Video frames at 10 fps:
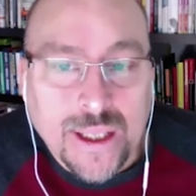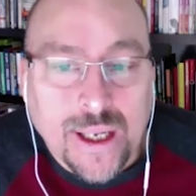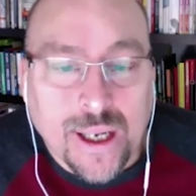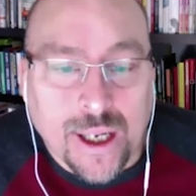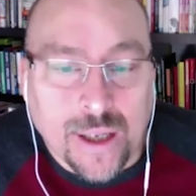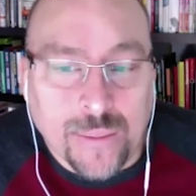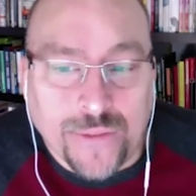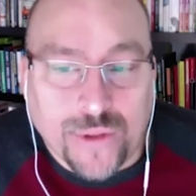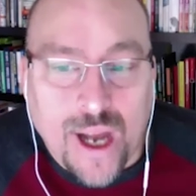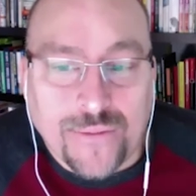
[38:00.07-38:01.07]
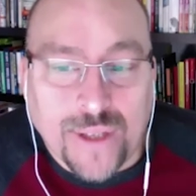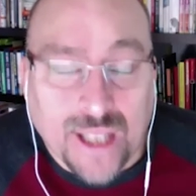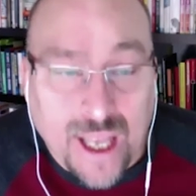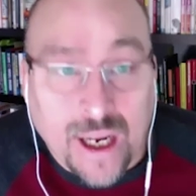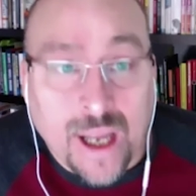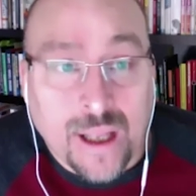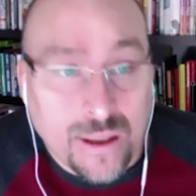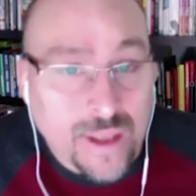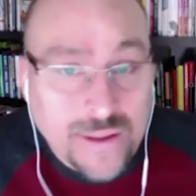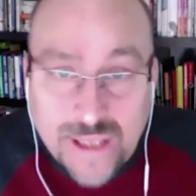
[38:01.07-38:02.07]
of traffic. And
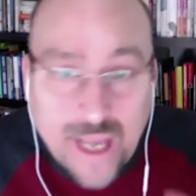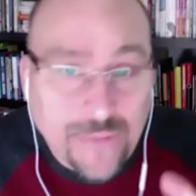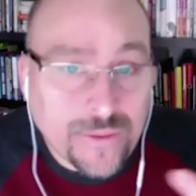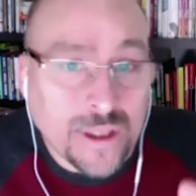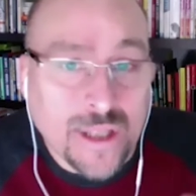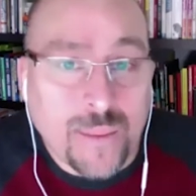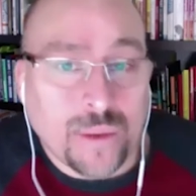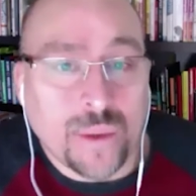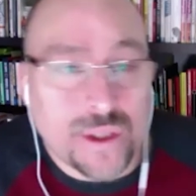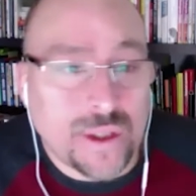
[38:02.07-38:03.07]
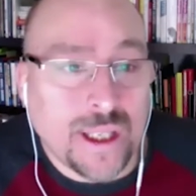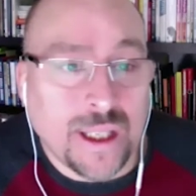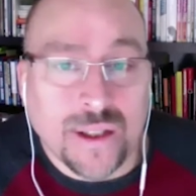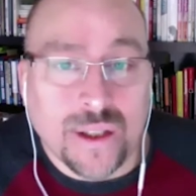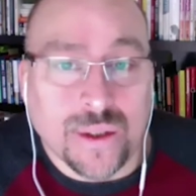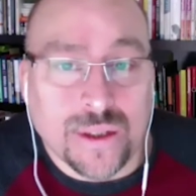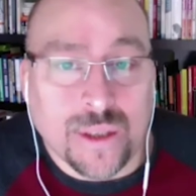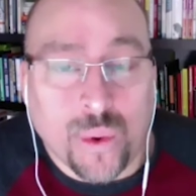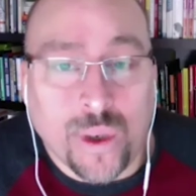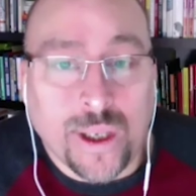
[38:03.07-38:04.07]
that's definitely a topic we should dig into at
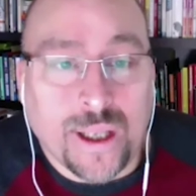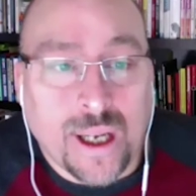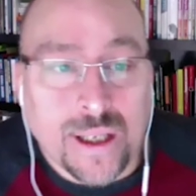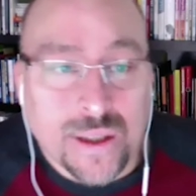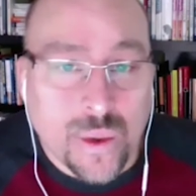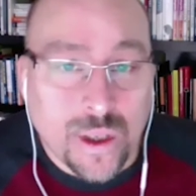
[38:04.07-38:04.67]
some point. And I just wanted to